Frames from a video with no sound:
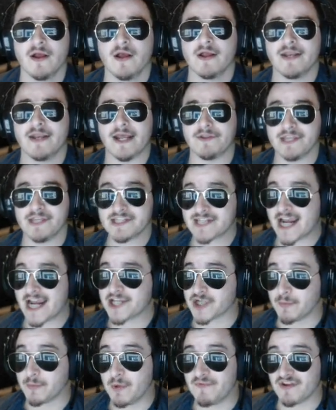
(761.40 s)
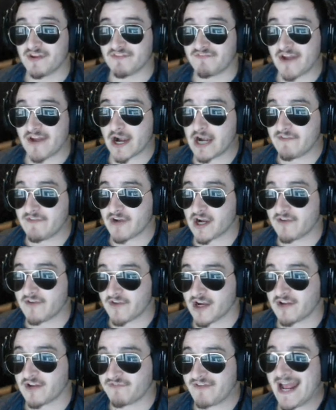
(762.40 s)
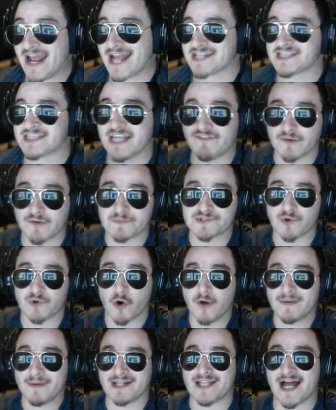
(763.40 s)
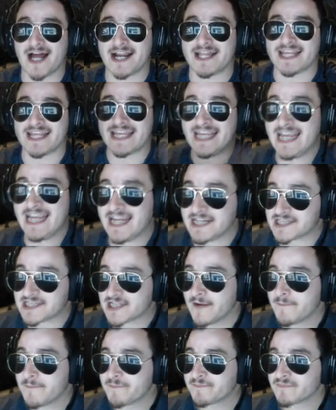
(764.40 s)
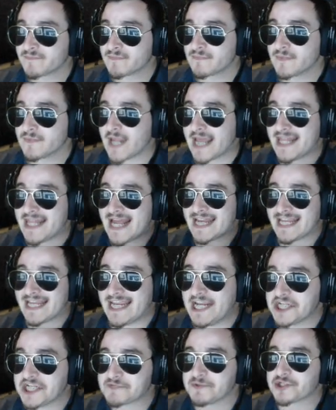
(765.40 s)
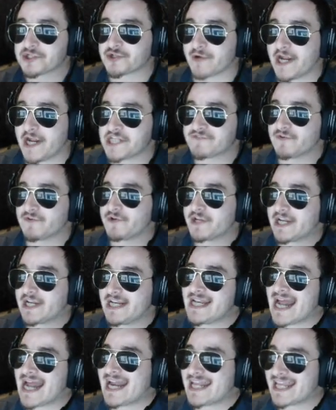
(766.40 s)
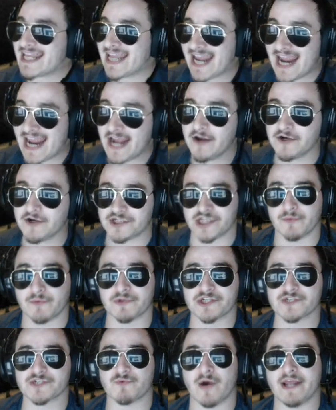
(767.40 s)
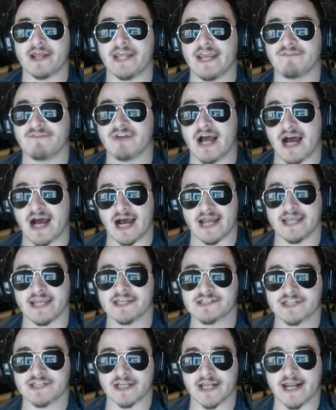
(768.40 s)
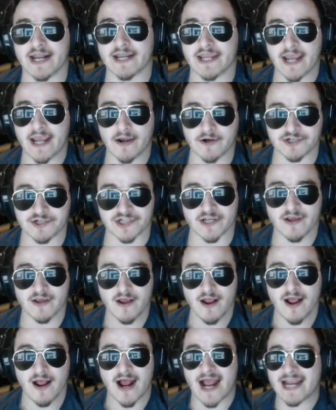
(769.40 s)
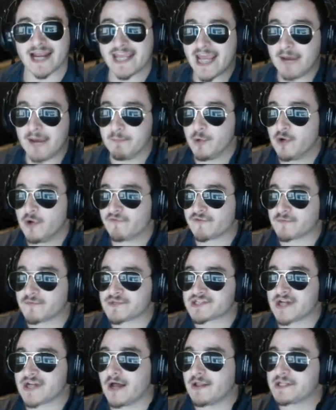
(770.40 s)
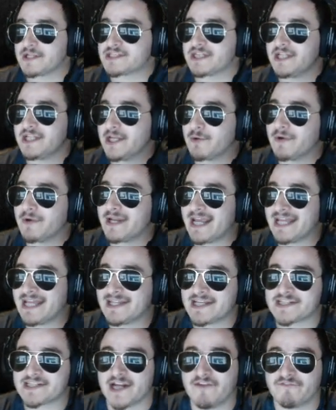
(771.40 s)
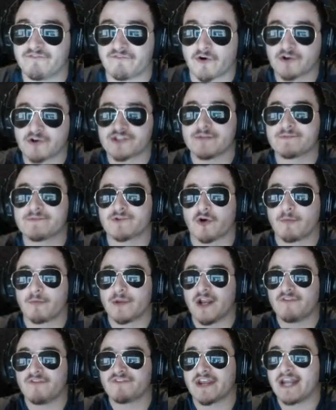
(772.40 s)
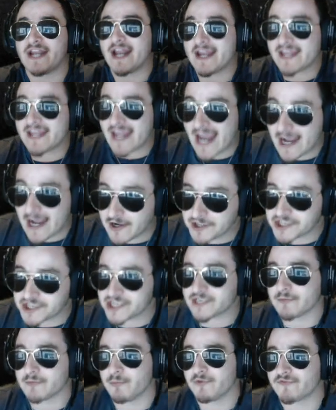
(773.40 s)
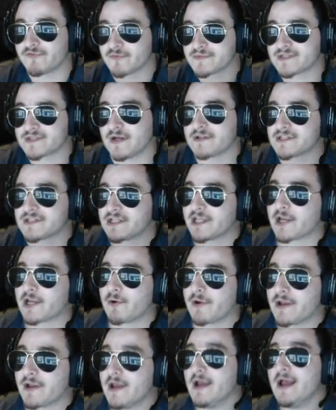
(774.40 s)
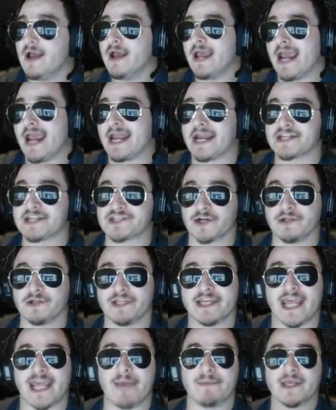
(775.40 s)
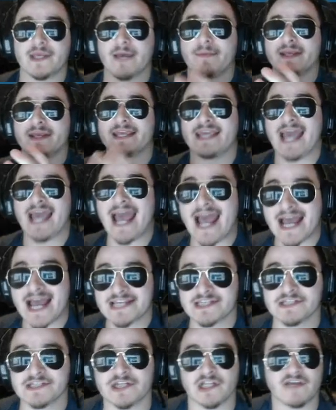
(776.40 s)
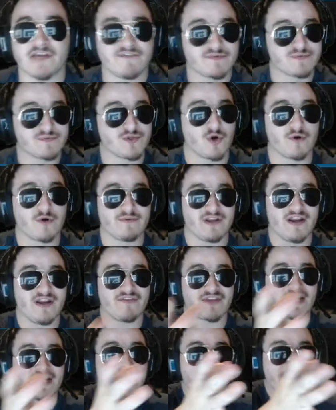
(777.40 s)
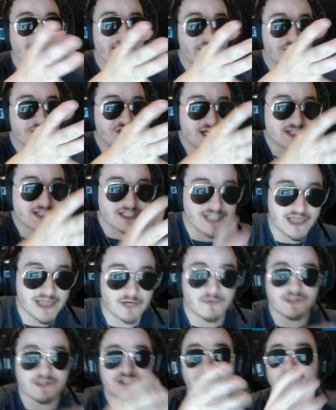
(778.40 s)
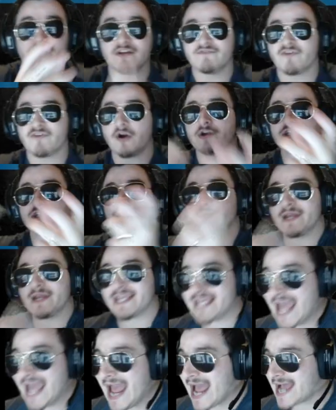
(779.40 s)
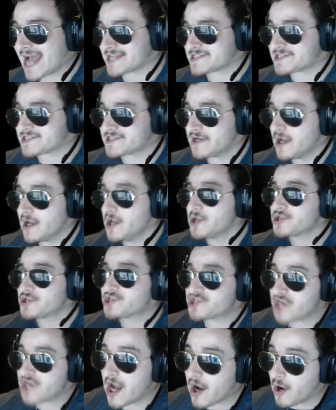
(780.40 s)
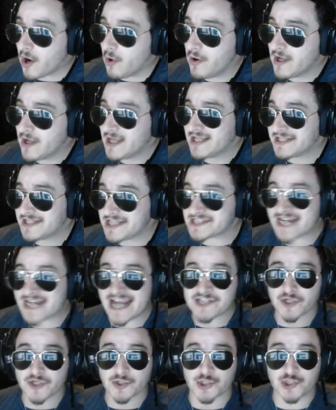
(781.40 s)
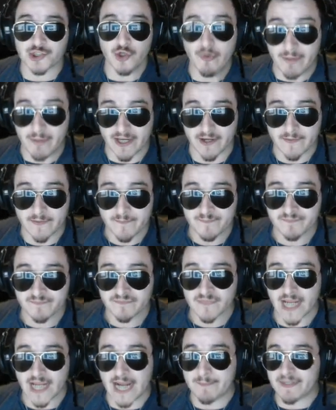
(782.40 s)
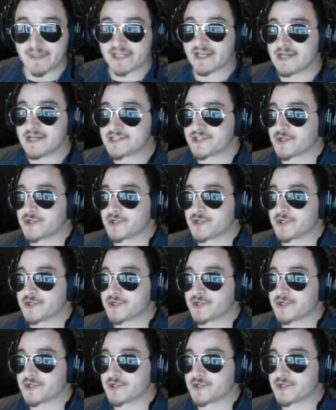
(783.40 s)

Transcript: Now, these guys are moving very, very, very fast. They've absorbed a lot of the heat, and that heat has been transferred to kinetic energy, which is why they have the highest kinetic energy. I can't move from solid to liquid unless I first absorbed enough kinetic energy to move from solid to liquid. And I certainly can't become a gas until I've absorbed enough kinetic energy as a liquid to convert to a gas. So, these guys are zooming. And because they're